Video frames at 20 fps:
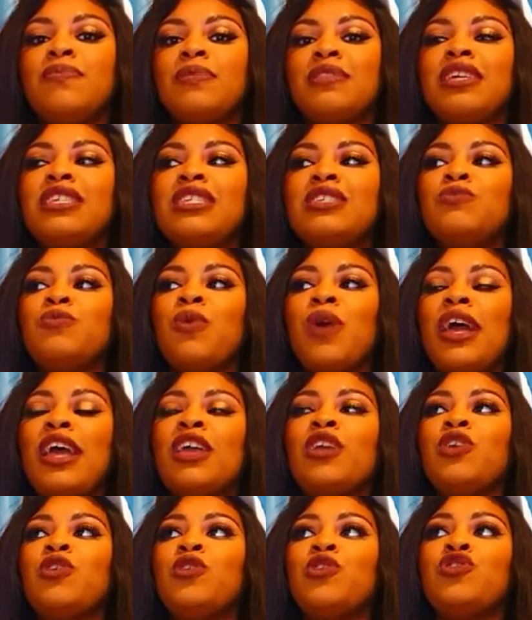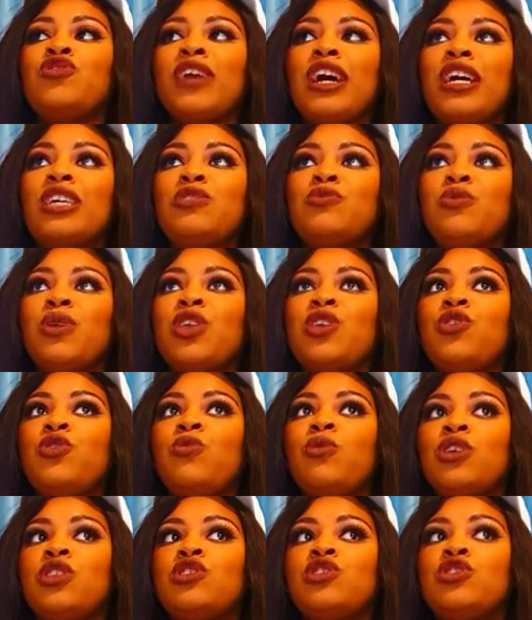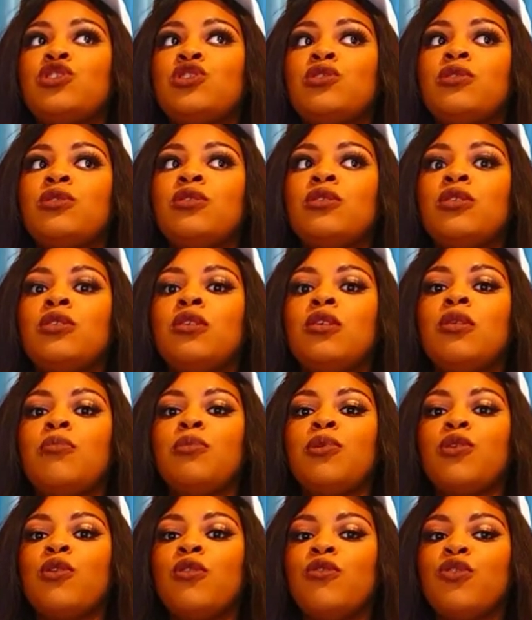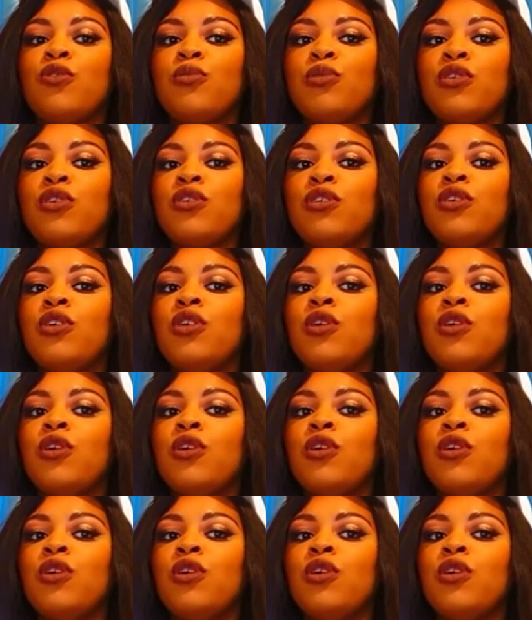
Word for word: This is where you dress when you want to be comfortable,